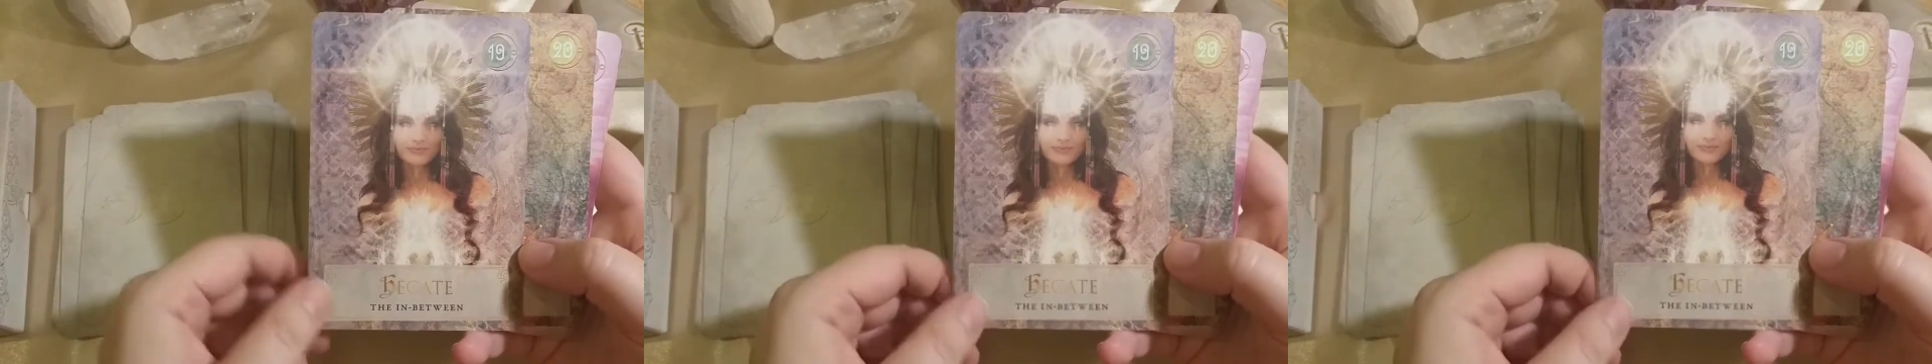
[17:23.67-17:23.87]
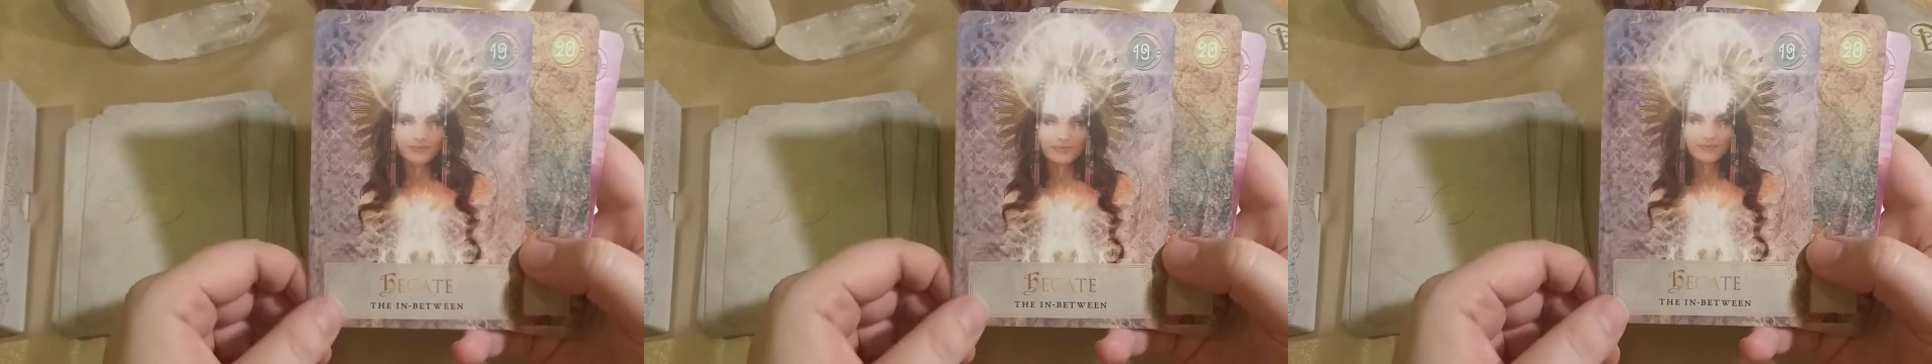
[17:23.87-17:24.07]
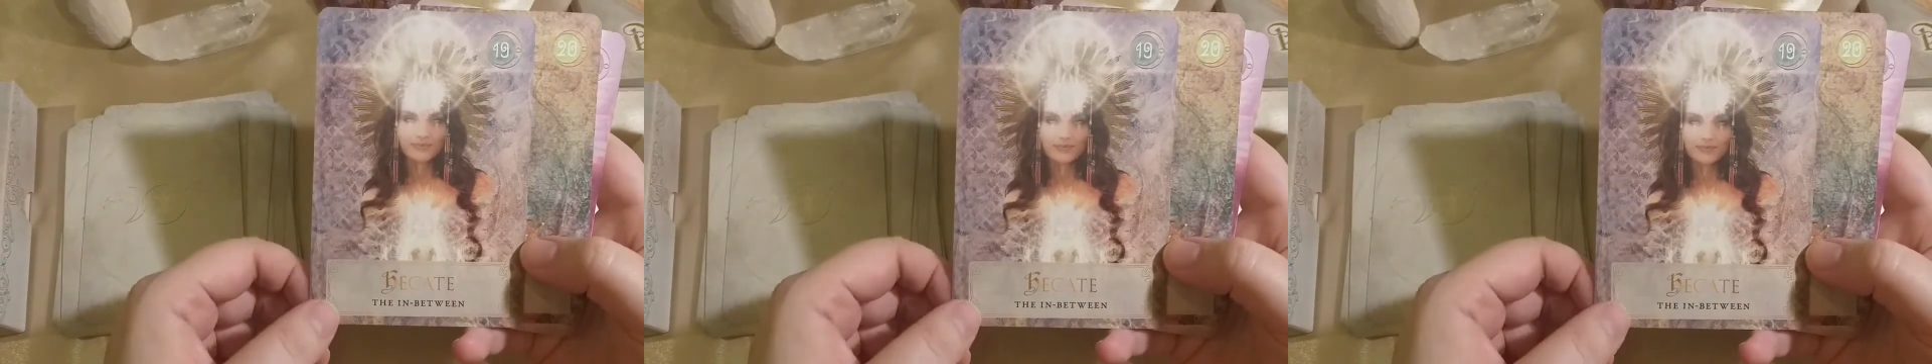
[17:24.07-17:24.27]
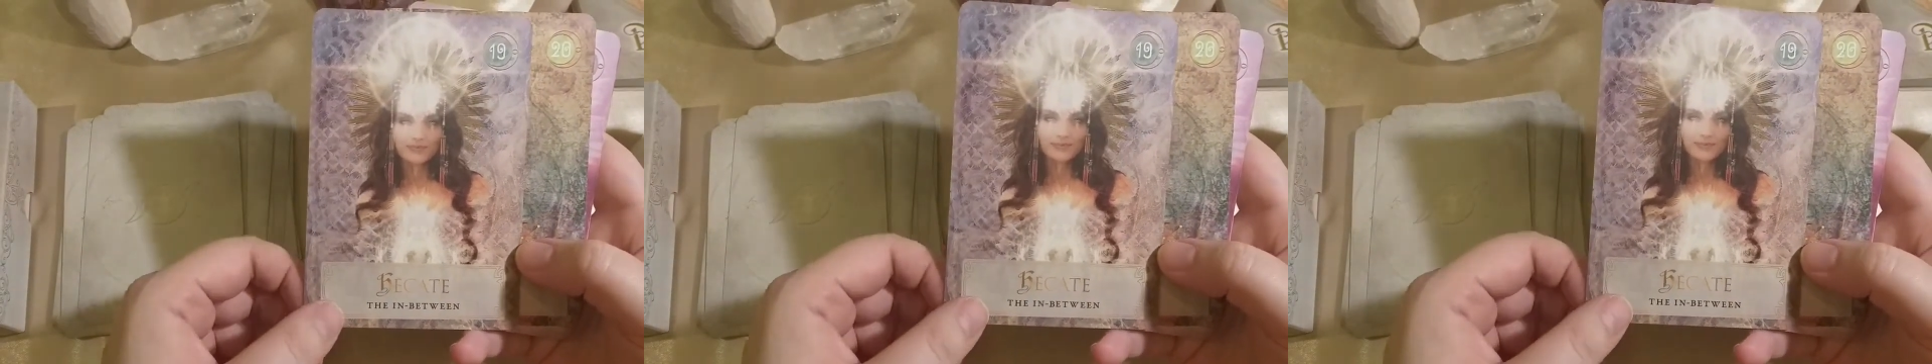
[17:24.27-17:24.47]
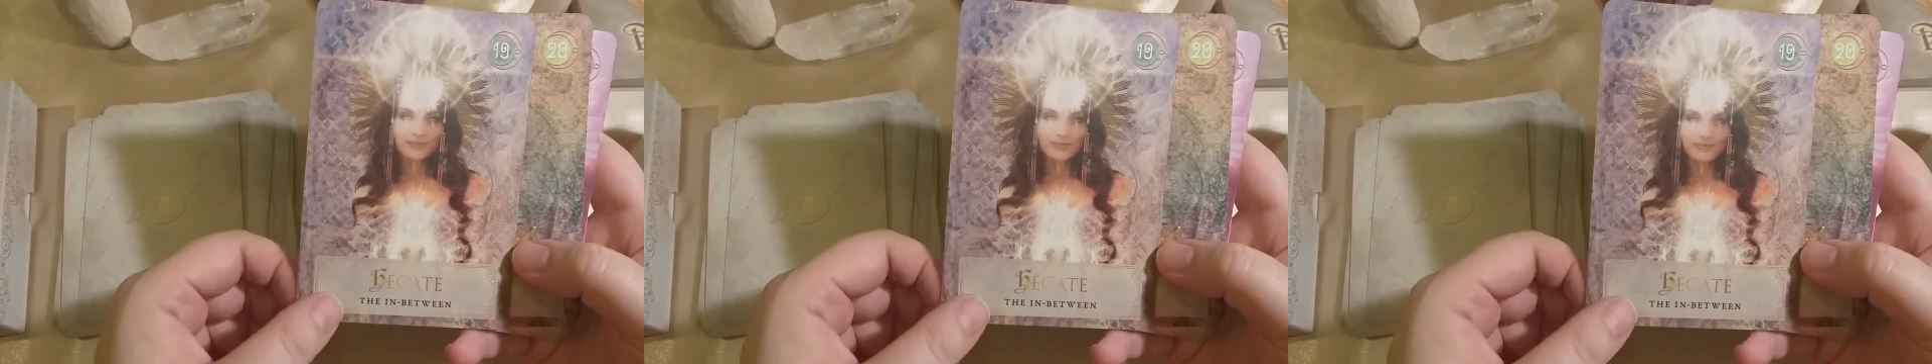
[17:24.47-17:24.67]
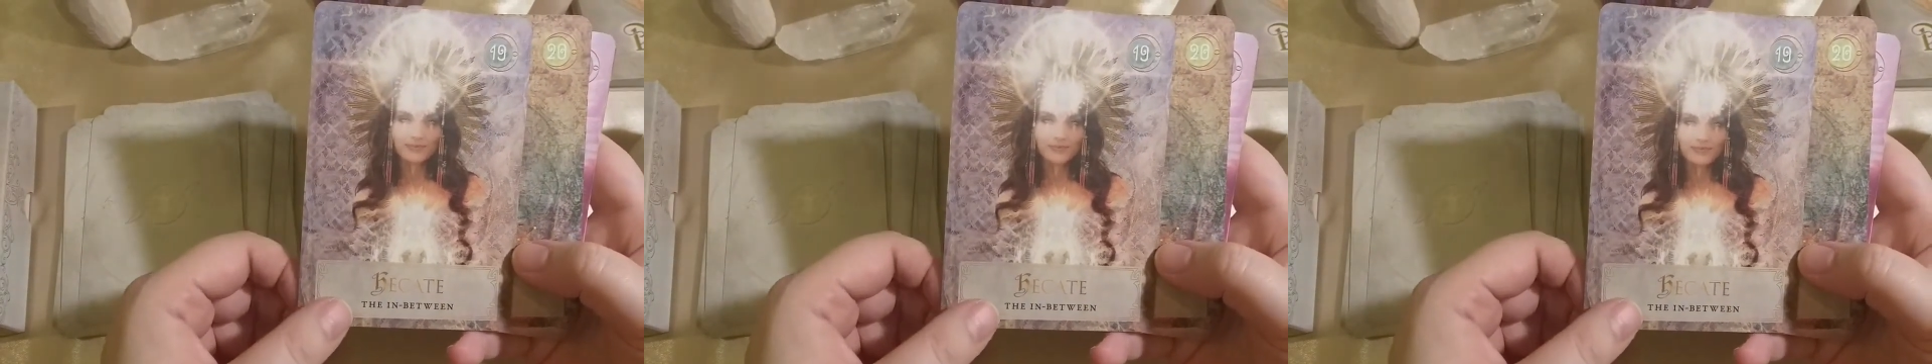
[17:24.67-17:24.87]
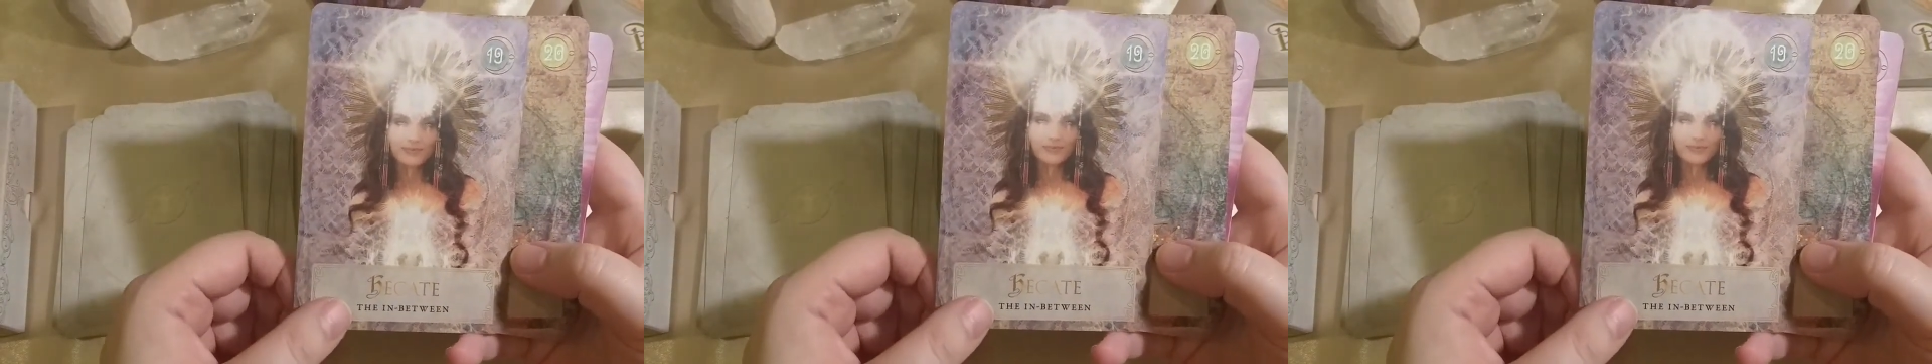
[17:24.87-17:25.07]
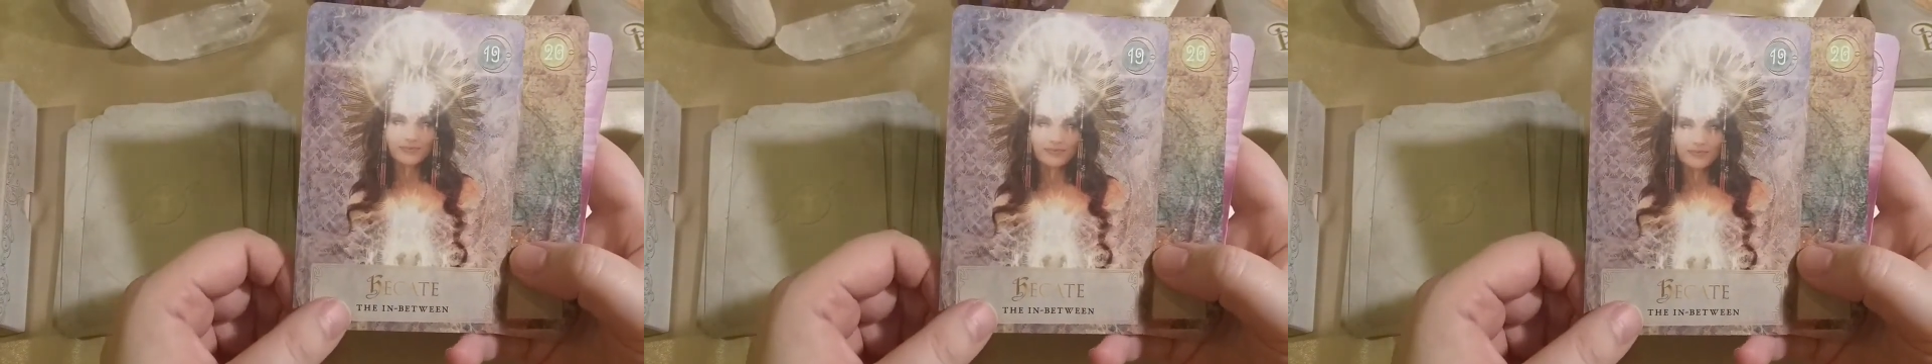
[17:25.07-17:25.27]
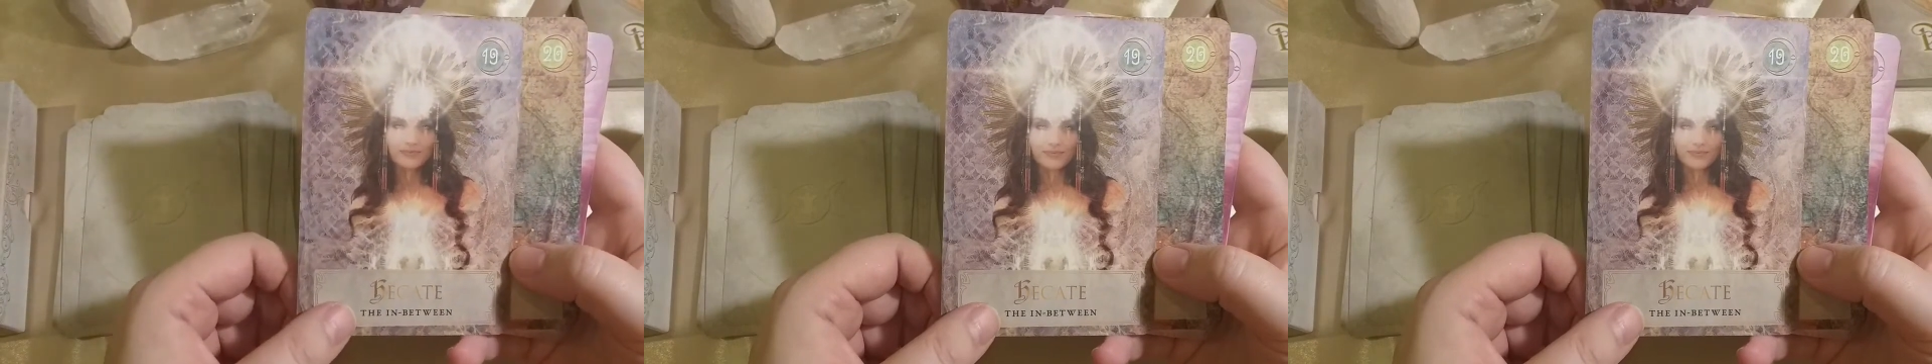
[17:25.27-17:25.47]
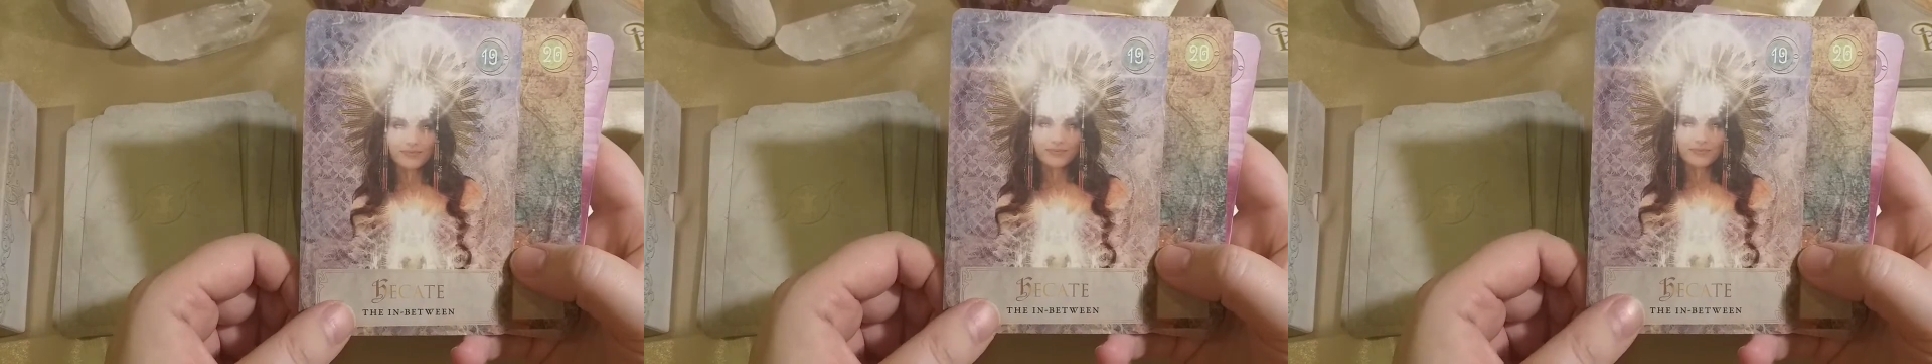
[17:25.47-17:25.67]
but every time she was like,
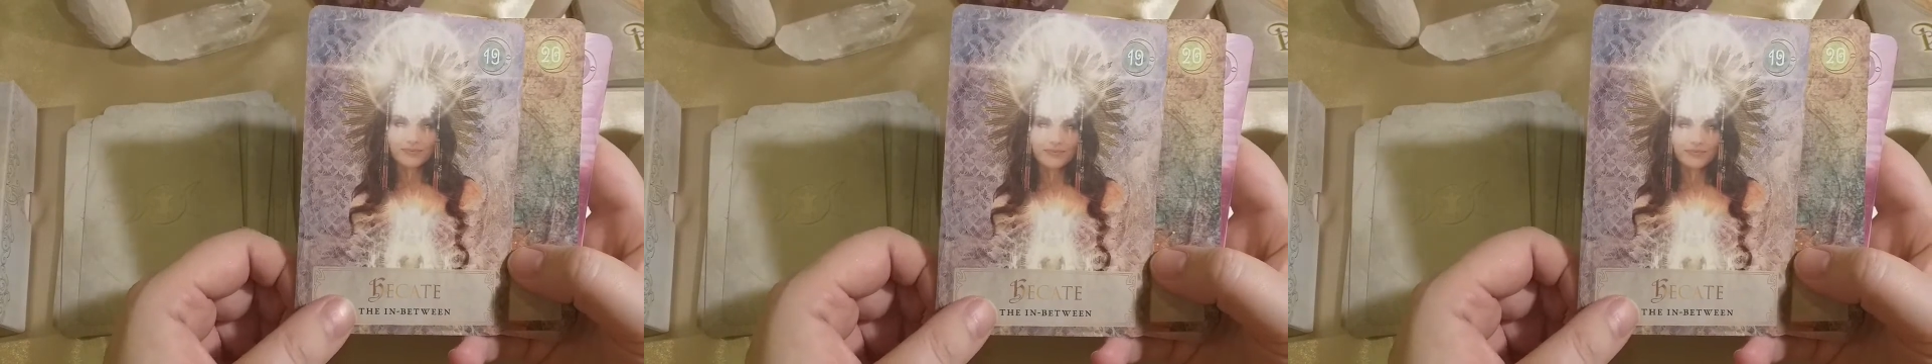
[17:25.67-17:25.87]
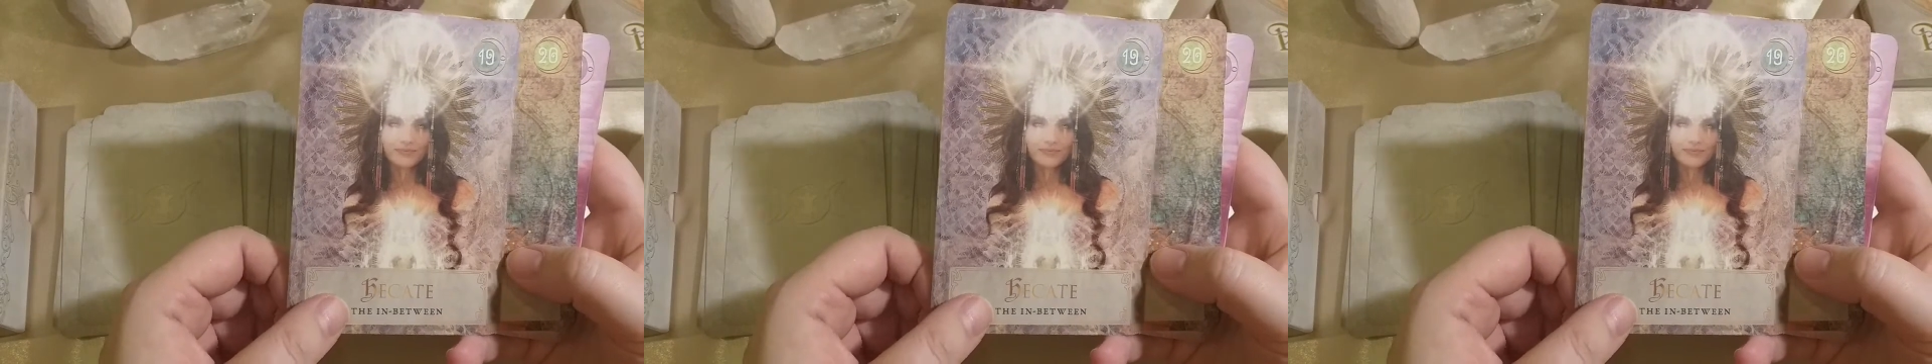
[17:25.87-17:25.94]
no, not